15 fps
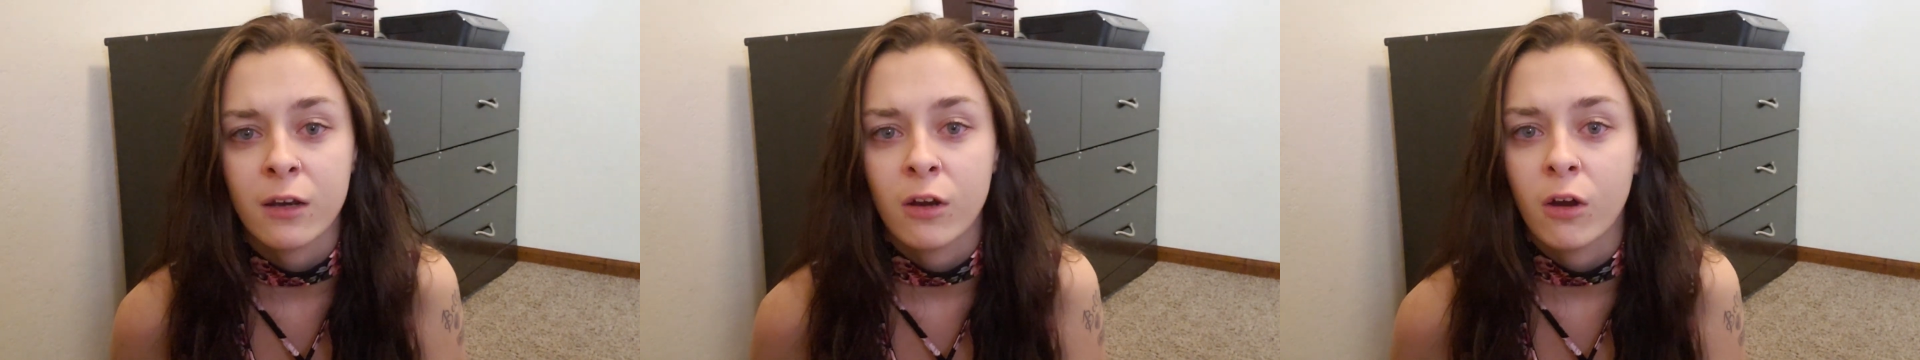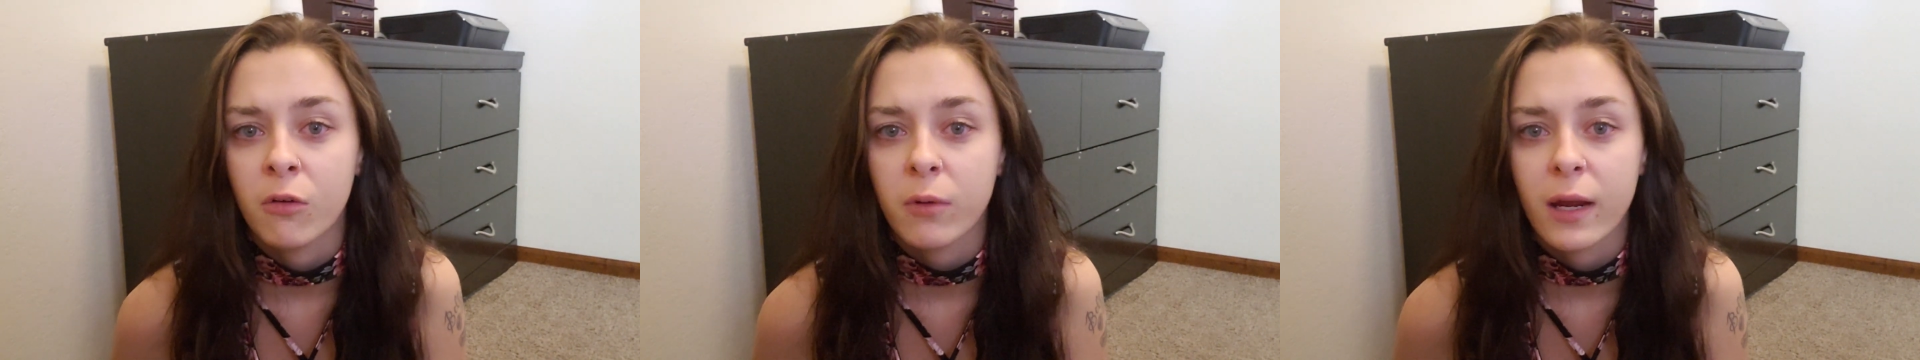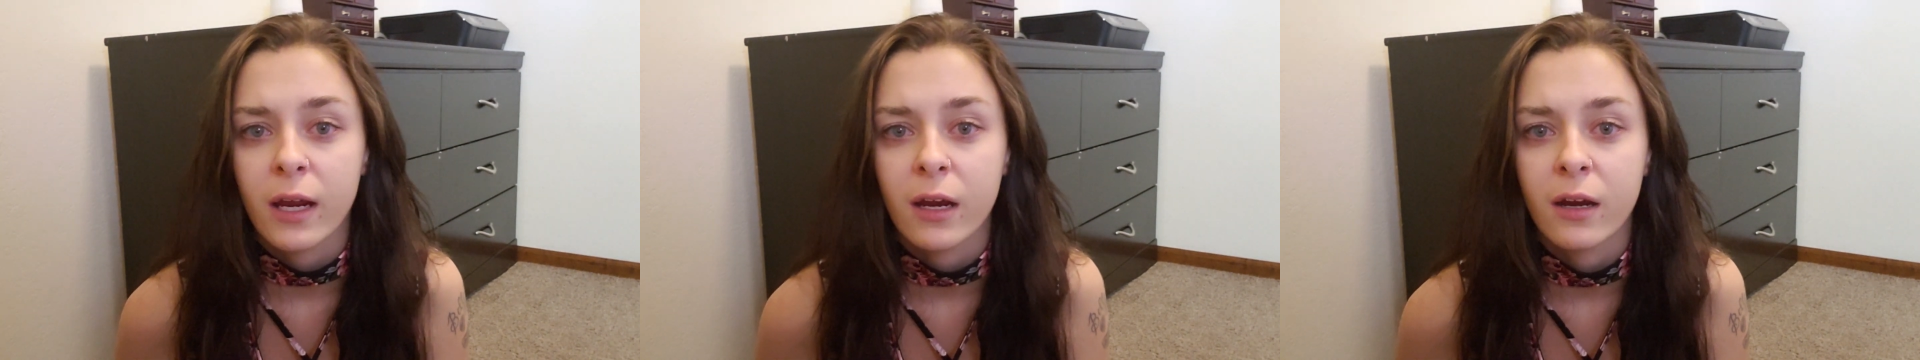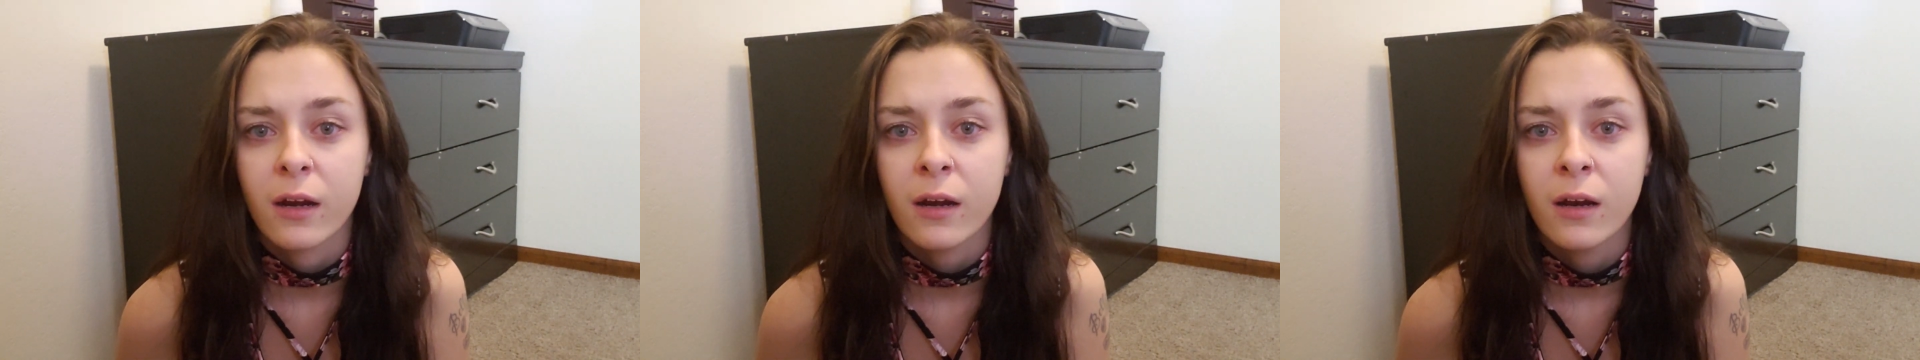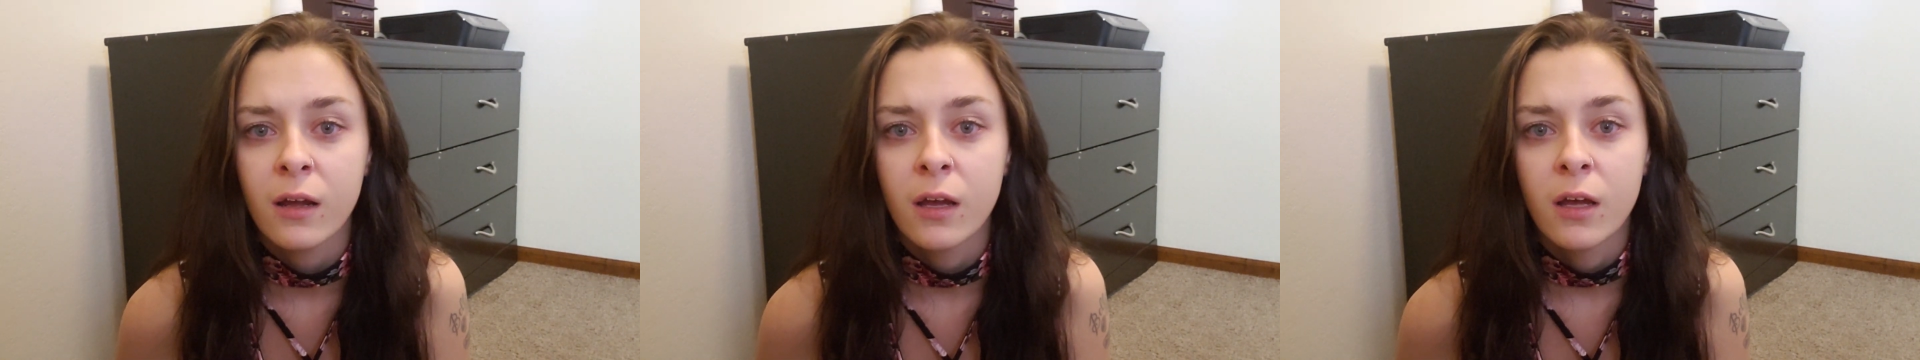
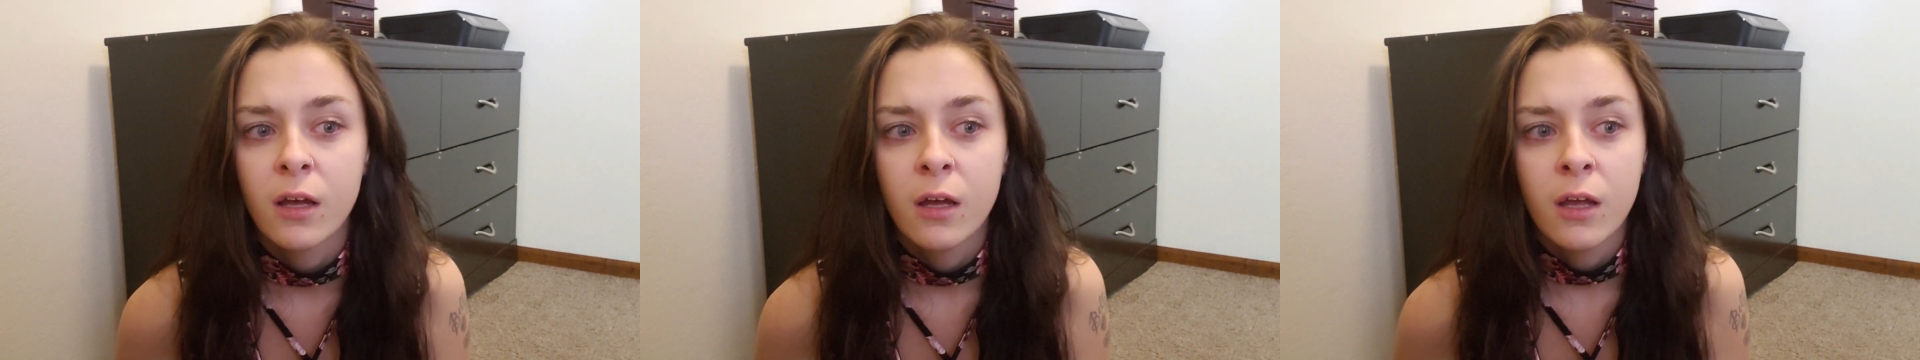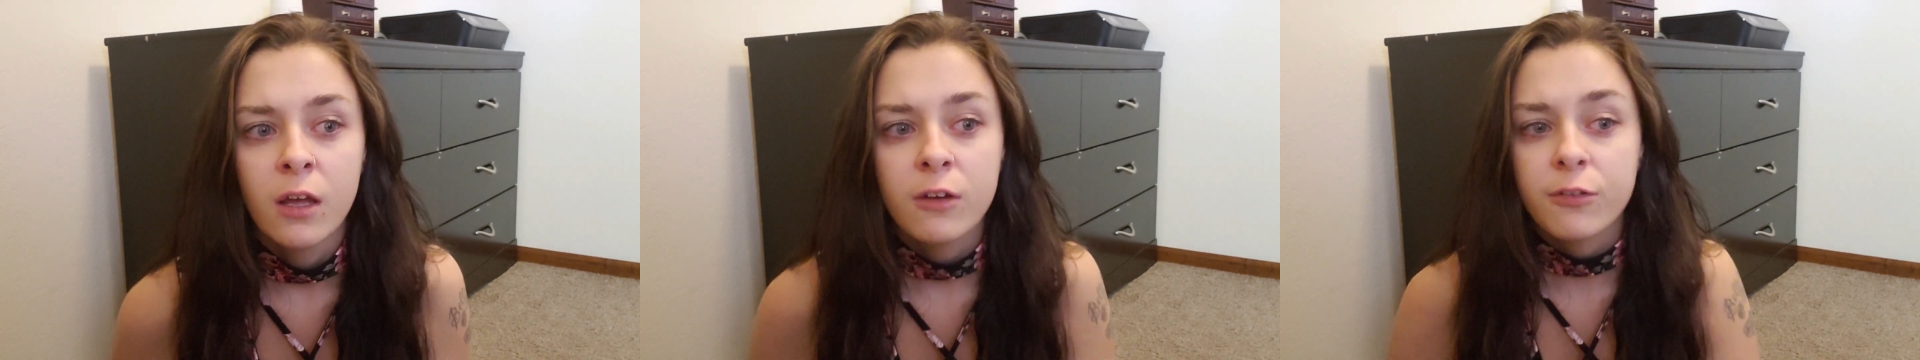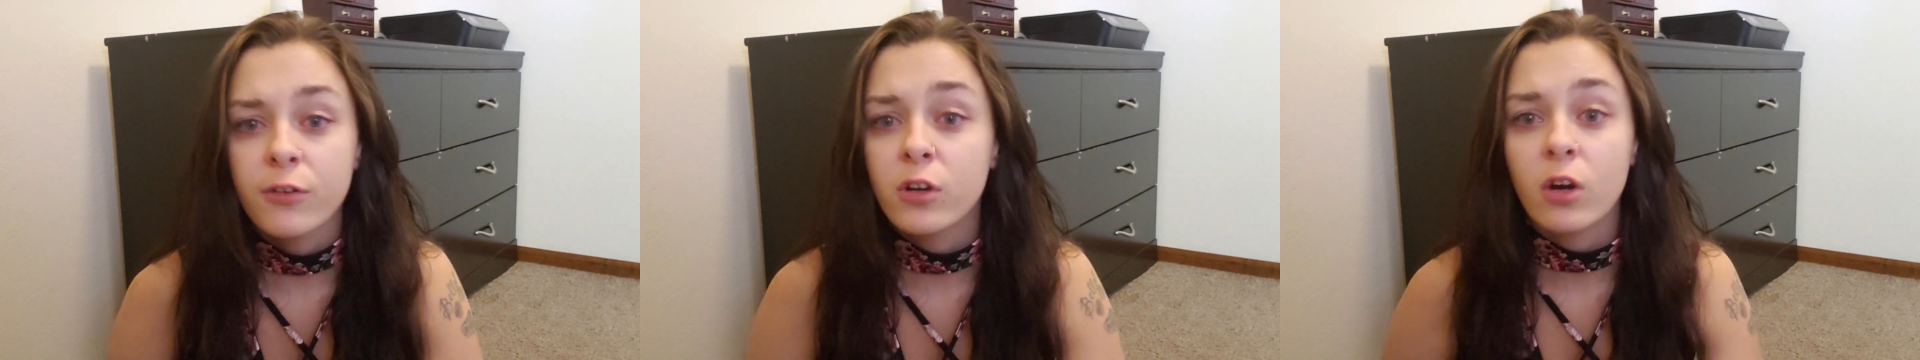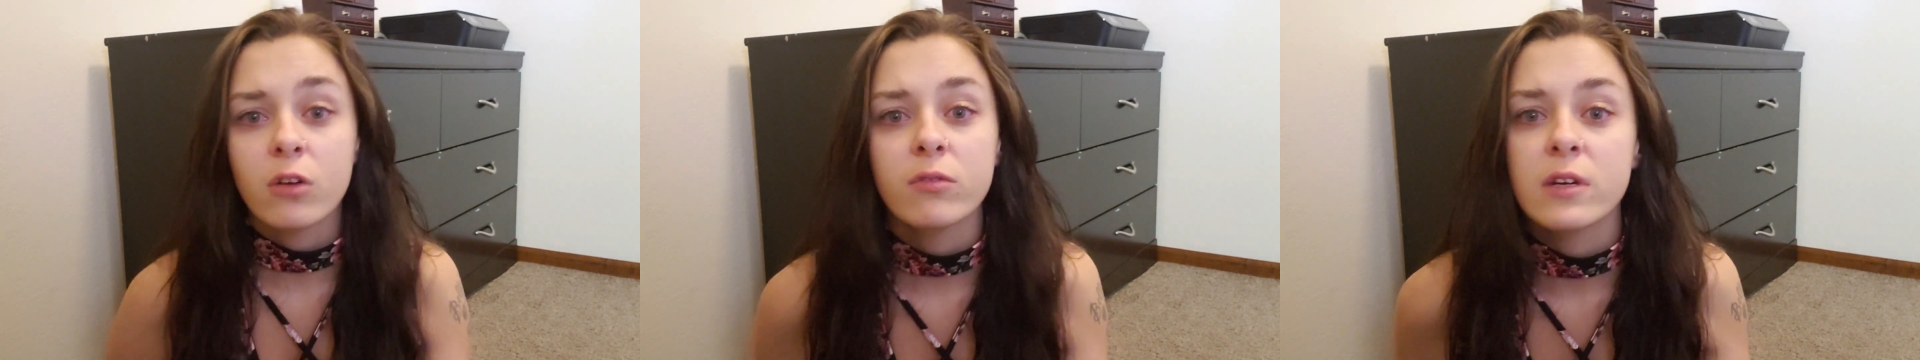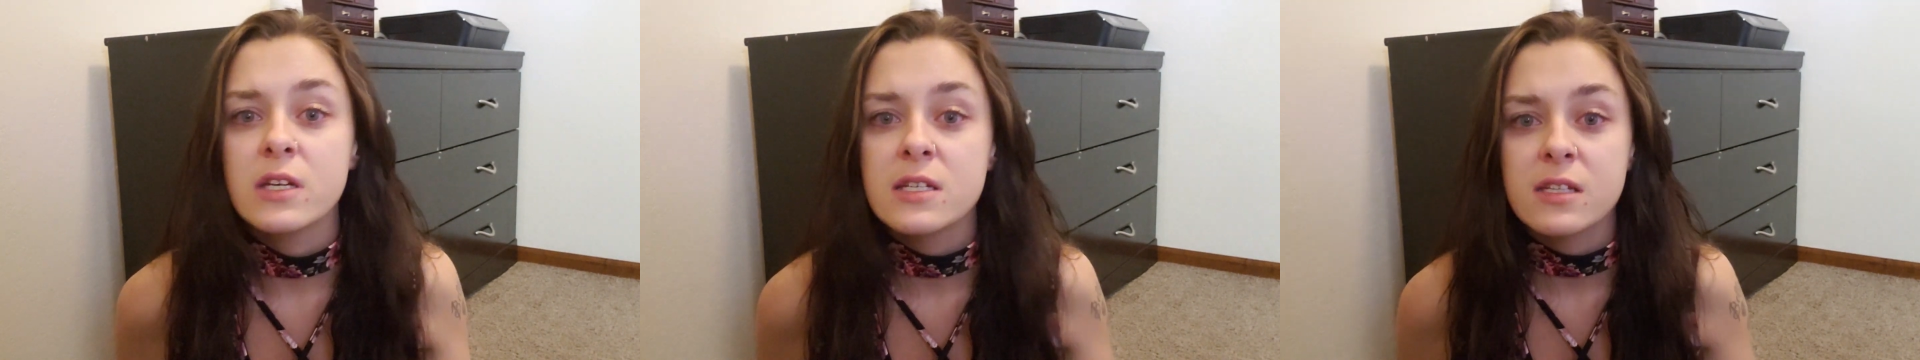nowhere for no
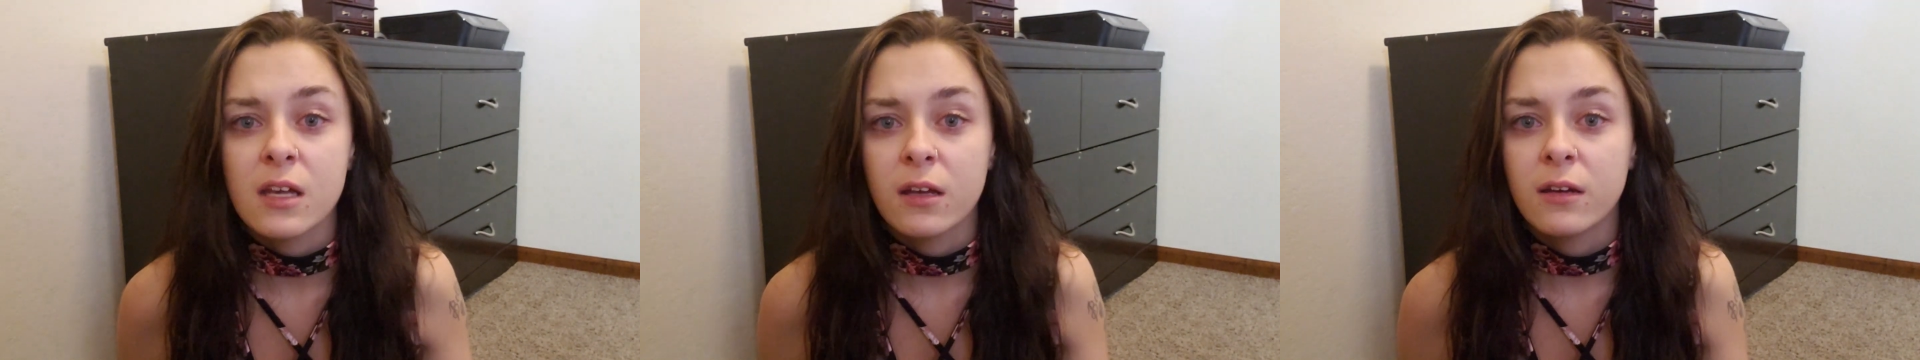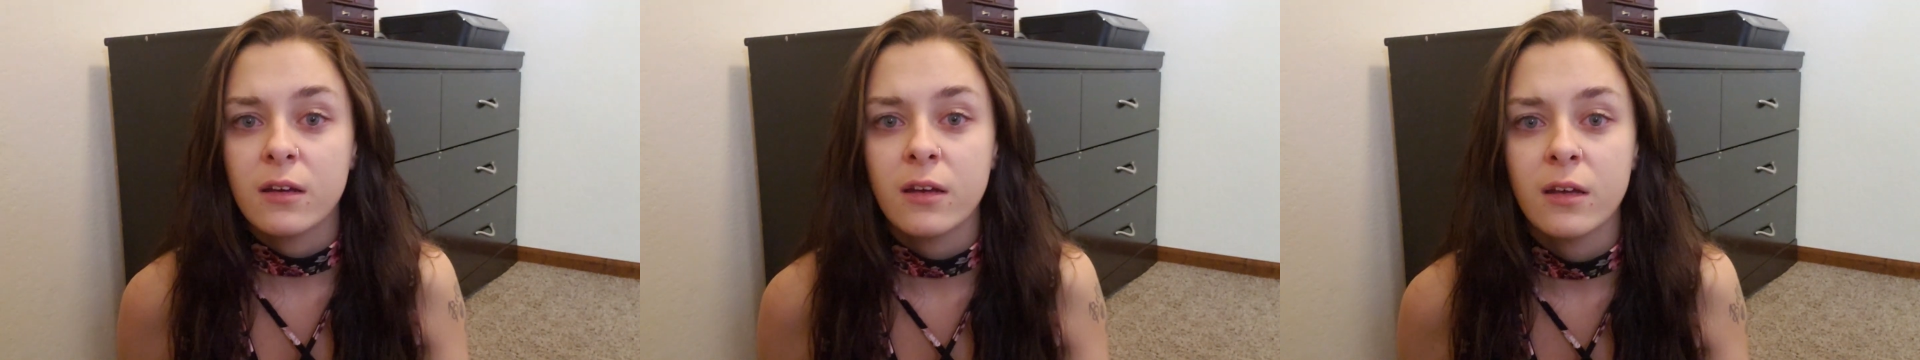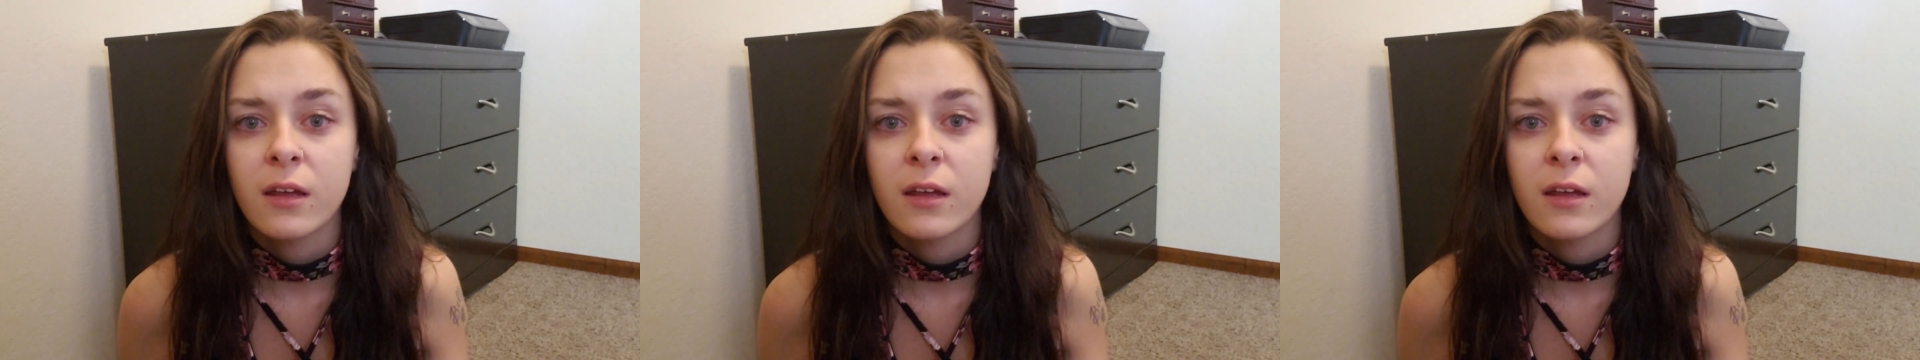reason.